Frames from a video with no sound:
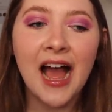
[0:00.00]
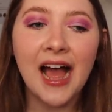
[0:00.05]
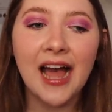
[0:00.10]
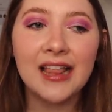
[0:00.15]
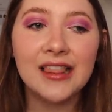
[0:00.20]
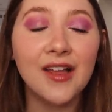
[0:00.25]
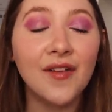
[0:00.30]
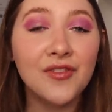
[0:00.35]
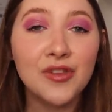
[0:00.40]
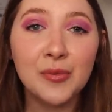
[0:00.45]

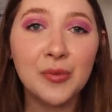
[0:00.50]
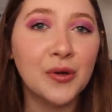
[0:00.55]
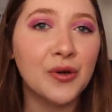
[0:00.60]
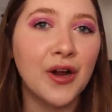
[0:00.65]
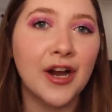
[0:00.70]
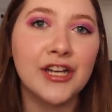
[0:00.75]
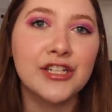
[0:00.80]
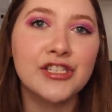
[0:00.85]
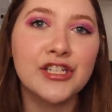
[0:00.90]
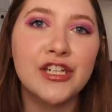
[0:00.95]
I love the
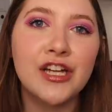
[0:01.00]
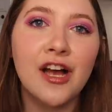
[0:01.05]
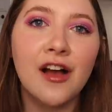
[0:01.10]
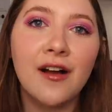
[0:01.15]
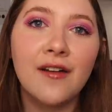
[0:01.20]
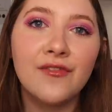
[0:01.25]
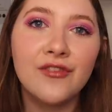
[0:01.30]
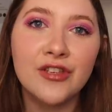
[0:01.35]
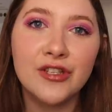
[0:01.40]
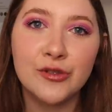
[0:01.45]
progression
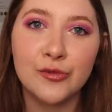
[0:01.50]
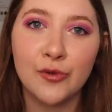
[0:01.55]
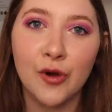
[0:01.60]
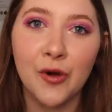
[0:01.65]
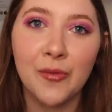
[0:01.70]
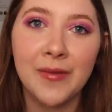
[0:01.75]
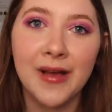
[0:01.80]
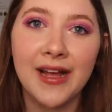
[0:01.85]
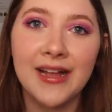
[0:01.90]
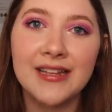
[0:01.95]
of this
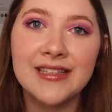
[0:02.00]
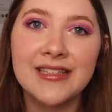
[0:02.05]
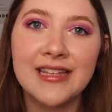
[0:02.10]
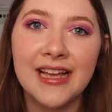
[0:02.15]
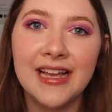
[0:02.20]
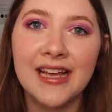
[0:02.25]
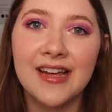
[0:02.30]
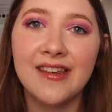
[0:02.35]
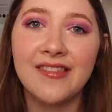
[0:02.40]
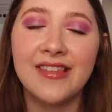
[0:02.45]
romance,
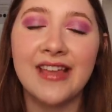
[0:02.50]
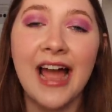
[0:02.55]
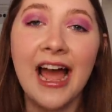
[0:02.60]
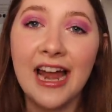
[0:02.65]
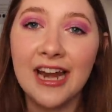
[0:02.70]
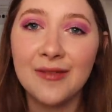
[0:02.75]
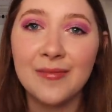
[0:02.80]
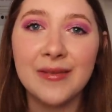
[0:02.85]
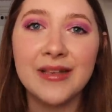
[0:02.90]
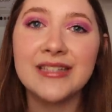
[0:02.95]
and the
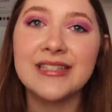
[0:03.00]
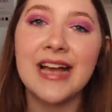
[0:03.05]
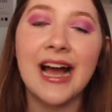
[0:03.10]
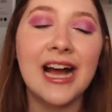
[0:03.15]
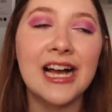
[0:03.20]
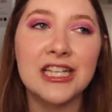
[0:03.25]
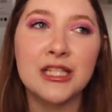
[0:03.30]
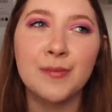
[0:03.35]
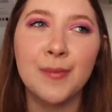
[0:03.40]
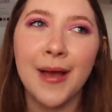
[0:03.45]
enemies
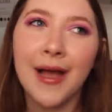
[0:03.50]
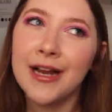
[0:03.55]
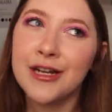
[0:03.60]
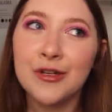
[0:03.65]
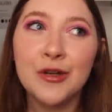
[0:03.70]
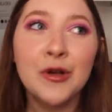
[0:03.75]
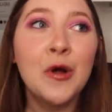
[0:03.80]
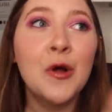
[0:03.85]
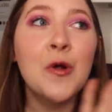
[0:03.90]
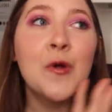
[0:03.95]

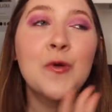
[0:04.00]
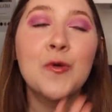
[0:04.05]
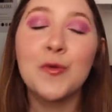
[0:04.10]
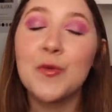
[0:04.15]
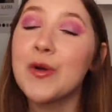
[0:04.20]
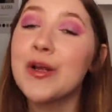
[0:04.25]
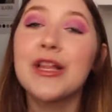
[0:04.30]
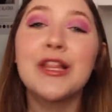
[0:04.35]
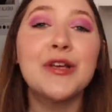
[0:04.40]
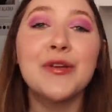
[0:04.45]
aspect
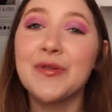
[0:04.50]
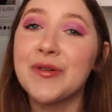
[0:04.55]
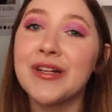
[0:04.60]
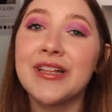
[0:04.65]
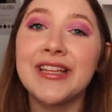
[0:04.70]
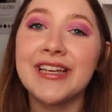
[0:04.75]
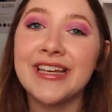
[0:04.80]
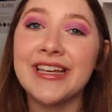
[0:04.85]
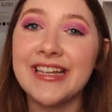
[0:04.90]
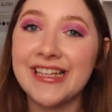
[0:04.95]
really,
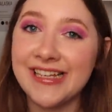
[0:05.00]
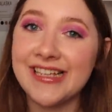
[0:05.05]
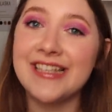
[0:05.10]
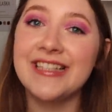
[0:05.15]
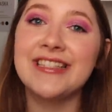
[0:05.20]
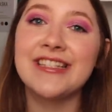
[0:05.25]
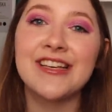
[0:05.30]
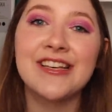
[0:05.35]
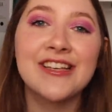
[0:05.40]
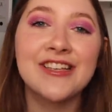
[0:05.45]
really
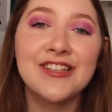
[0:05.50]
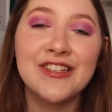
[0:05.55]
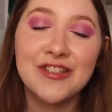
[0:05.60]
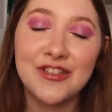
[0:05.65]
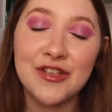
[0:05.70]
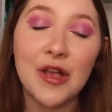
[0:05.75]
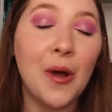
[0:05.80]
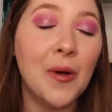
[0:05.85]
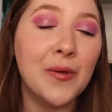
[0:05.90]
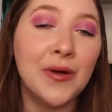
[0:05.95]
is
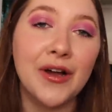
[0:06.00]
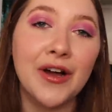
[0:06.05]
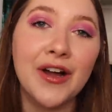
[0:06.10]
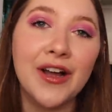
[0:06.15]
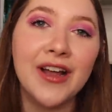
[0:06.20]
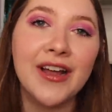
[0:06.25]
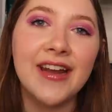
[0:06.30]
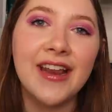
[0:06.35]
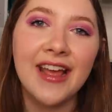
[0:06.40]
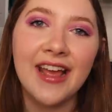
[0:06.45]
so
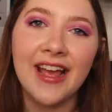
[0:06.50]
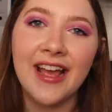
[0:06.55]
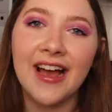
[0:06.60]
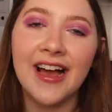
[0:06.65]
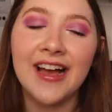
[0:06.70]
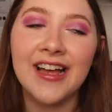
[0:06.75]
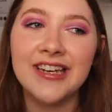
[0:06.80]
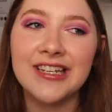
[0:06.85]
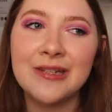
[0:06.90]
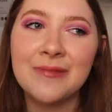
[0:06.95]
good,
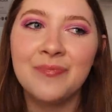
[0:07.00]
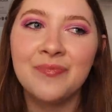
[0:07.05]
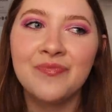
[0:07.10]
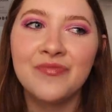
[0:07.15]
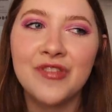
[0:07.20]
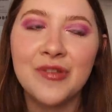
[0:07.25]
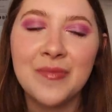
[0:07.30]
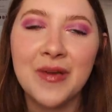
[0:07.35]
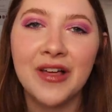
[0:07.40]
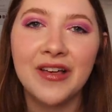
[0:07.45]
and
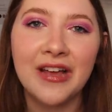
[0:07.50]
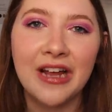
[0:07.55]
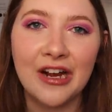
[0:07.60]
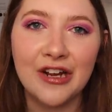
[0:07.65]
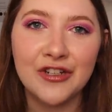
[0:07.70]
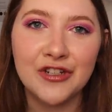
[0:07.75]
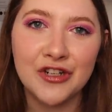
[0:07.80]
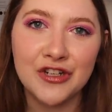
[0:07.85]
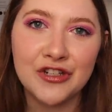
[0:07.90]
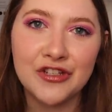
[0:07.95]
the male
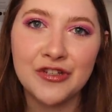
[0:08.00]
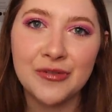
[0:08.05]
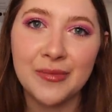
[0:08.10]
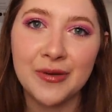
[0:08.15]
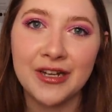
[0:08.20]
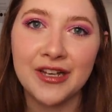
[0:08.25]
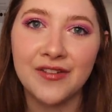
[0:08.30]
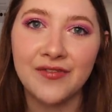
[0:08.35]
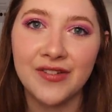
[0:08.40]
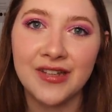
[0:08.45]
character is
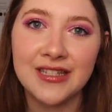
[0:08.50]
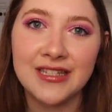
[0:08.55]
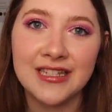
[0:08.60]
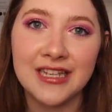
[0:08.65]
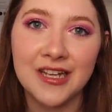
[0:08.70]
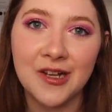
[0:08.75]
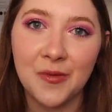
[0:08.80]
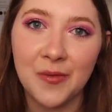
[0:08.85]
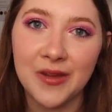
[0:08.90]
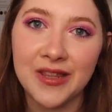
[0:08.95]
super
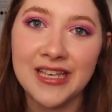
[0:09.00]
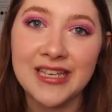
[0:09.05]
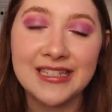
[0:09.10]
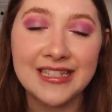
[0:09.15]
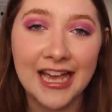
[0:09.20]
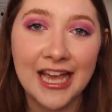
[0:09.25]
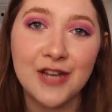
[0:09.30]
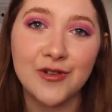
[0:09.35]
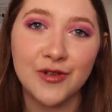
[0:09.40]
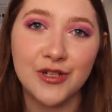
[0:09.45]
convincing with
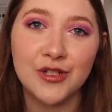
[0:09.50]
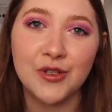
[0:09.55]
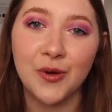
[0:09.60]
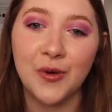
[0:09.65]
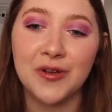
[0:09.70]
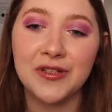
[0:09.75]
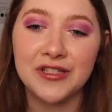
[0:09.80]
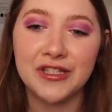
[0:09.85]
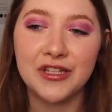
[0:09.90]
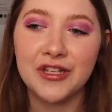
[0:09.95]
his hatred
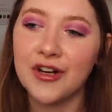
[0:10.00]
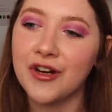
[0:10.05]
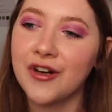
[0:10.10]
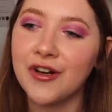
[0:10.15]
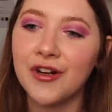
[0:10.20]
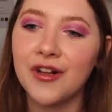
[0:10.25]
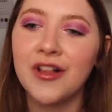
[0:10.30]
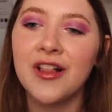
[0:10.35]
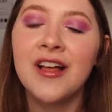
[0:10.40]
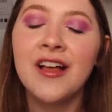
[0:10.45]
towards the
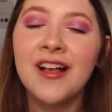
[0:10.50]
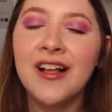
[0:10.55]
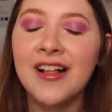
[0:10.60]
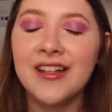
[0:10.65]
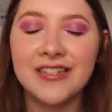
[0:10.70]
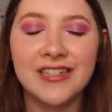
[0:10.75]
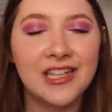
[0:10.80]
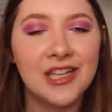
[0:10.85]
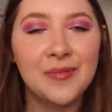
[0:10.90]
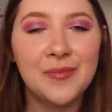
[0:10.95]
girl
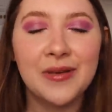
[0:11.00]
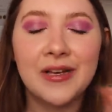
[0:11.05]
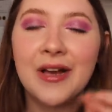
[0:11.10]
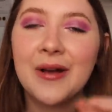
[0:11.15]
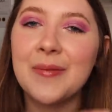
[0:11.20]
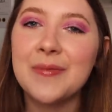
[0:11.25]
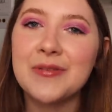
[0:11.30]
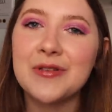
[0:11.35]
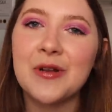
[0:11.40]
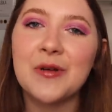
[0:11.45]
until it
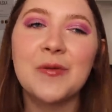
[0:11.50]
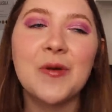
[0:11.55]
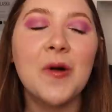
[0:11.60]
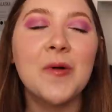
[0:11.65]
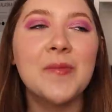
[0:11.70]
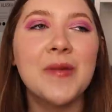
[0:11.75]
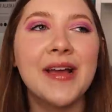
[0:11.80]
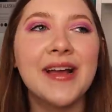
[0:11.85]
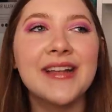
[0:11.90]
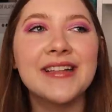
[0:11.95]
becomes a
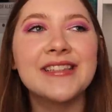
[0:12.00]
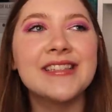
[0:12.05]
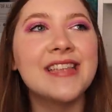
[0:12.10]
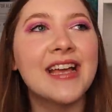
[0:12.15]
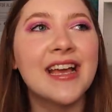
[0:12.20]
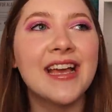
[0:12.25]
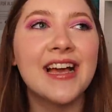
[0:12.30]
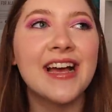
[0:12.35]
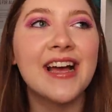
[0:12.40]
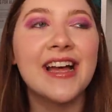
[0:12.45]
romance,
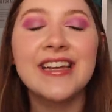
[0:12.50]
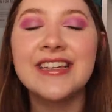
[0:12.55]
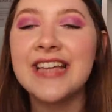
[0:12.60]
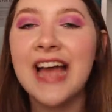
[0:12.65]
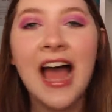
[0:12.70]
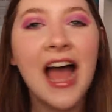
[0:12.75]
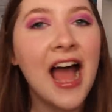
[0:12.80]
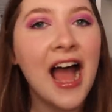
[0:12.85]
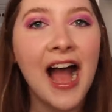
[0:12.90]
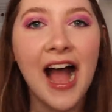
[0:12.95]
and
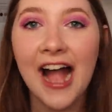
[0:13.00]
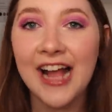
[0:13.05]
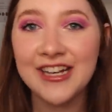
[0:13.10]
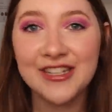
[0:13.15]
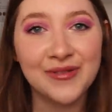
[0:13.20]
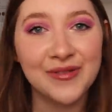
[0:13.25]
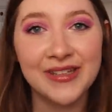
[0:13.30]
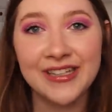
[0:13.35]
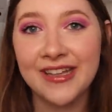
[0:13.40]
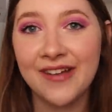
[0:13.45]
I
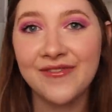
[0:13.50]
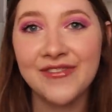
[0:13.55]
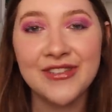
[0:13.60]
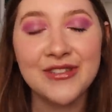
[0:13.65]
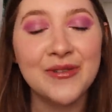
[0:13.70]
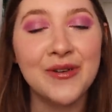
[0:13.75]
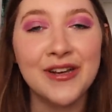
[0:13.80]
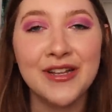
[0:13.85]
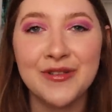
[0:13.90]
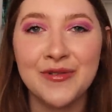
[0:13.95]
just really love
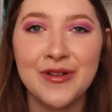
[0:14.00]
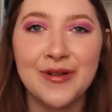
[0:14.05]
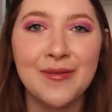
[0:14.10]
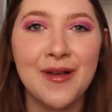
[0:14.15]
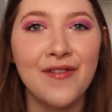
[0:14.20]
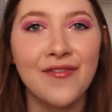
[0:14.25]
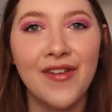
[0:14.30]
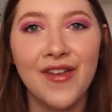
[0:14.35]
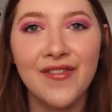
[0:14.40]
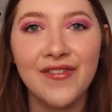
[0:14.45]
this one. It's one of
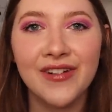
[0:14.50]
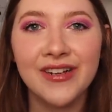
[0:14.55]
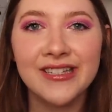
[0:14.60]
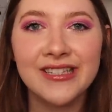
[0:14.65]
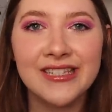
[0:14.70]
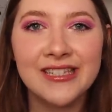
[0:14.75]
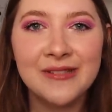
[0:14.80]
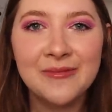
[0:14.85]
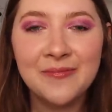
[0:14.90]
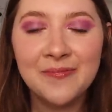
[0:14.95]
my
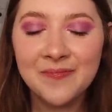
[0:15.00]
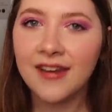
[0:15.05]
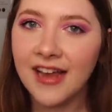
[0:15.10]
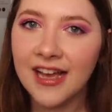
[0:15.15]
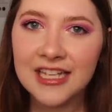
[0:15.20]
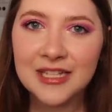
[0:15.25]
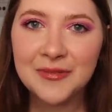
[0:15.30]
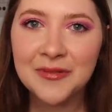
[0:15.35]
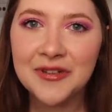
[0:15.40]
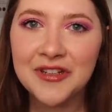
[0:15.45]
favorites.
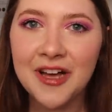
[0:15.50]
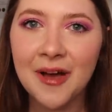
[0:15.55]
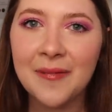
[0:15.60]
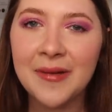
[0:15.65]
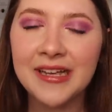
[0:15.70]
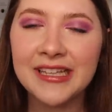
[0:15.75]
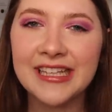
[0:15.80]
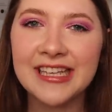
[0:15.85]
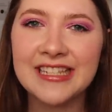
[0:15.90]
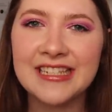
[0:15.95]
Next book on
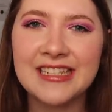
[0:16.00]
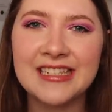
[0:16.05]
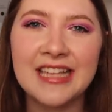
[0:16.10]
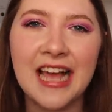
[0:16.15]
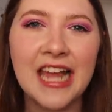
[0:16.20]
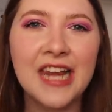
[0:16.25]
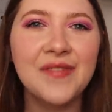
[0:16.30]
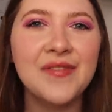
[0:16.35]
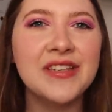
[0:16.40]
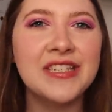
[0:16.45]
my list is
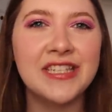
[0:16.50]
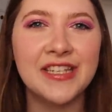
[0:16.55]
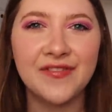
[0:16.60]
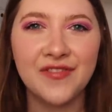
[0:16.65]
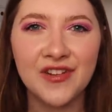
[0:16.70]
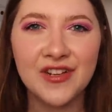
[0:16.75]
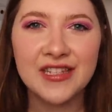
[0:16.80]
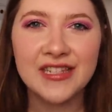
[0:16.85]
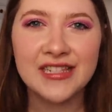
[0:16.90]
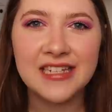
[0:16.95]
kind of a
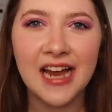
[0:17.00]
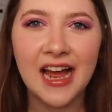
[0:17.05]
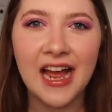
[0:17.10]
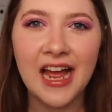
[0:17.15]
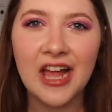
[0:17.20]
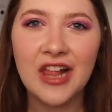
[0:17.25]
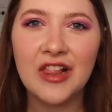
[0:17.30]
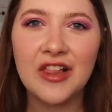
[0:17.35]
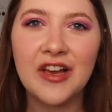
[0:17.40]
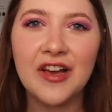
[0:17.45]
different
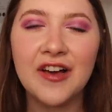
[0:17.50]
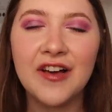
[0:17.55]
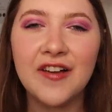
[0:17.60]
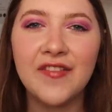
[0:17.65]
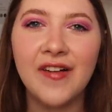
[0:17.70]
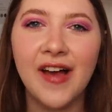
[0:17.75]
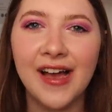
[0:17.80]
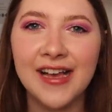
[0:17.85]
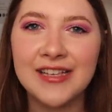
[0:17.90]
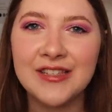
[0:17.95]
style
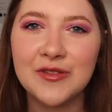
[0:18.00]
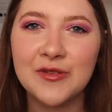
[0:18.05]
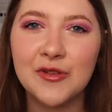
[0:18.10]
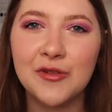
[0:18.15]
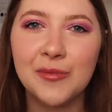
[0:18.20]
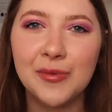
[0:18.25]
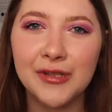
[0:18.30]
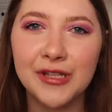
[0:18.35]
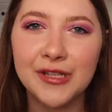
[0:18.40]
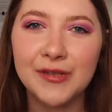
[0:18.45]
of high
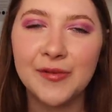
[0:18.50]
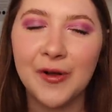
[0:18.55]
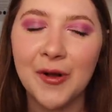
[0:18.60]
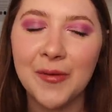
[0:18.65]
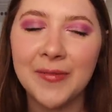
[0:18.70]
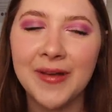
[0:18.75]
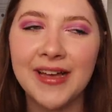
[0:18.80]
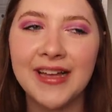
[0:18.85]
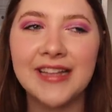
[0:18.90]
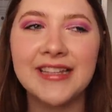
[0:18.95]
school bully
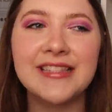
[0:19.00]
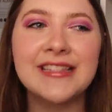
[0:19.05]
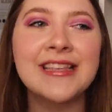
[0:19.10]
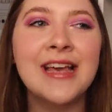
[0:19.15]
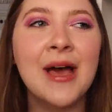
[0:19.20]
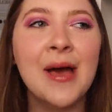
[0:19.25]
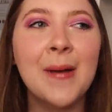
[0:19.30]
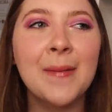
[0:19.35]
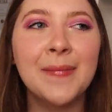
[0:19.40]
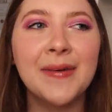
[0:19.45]
romance,
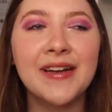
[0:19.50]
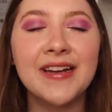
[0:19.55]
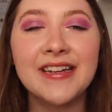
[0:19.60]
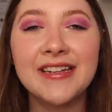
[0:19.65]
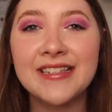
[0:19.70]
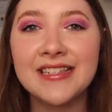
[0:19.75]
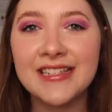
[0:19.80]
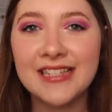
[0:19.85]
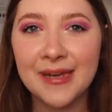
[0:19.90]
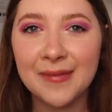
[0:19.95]
but it
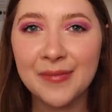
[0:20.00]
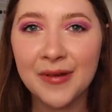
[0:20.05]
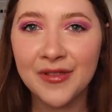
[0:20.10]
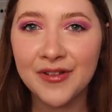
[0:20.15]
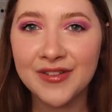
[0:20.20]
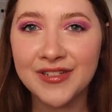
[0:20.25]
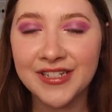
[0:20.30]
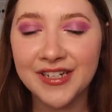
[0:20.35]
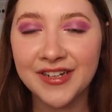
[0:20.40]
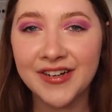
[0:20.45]
is
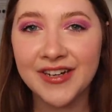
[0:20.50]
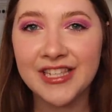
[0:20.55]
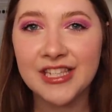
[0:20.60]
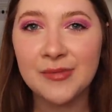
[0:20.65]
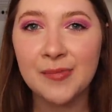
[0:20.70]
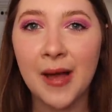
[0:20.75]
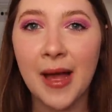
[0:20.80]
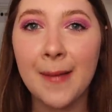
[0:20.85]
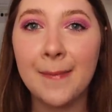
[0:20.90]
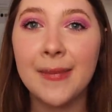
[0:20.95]
Stepbrother
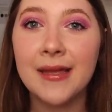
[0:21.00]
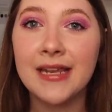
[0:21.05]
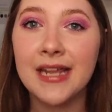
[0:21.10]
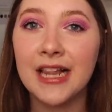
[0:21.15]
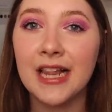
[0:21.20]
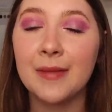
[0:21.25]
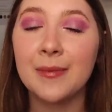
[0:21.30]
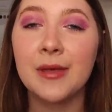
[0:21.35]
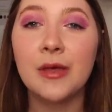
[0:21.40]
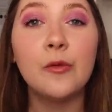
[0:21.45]
Dearest by
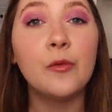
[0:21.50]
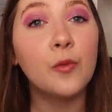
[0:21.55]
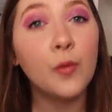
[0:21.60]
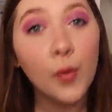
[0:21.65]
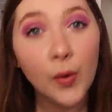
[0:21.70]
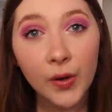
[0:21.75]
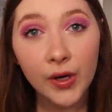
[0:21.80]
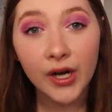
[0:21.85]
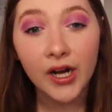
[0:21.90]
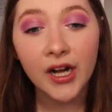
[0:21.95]
Penelope
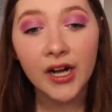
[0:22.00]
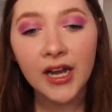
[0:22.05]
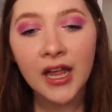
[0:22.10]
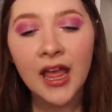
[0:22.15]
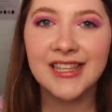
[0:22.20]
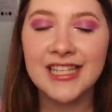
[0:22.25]
Ward.